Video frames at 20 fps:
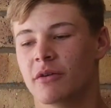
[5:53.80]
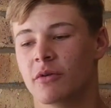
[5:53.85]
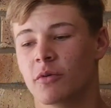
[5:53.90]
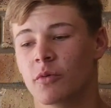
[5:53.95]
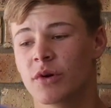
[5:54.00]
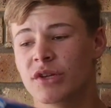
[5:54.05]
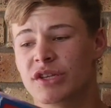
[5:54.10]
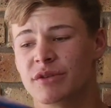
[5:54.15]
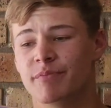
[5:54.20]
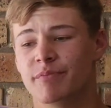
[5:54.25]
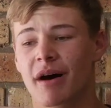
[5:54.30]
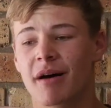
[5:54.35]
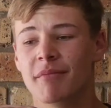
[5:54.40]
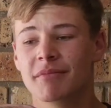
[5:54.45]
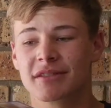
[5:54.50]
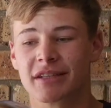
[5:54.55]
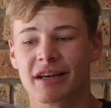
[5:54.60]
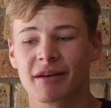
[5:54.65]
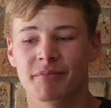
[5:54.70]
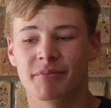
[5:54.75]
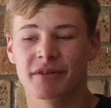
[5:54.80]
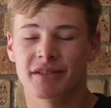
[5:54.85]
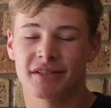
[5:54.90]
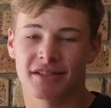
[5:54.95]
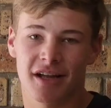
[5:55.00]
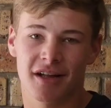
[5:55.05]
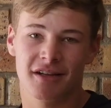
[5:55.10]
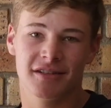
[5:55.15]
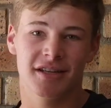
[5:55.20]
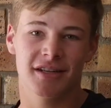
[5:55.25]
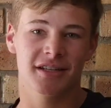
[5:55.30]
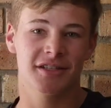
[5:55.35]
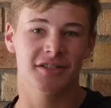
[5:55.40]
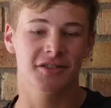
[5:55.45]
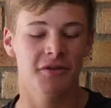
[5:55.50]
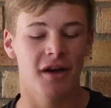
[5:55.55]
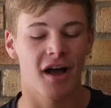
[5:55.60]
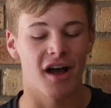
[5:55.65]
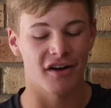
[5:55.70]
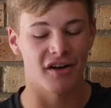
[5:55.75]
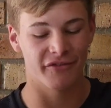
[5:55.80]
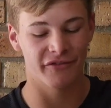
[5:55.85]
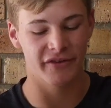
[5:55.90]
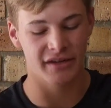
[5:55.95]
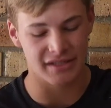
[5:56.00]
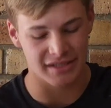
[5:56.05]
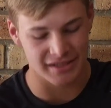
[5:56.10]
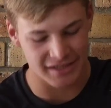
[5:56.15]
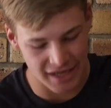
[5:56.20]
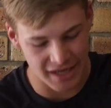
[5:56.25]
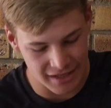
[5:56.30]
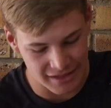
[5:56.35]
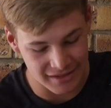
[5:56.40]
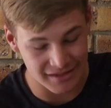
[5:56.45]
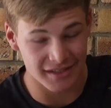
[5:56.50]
which bumps up nostalgia to our first 10,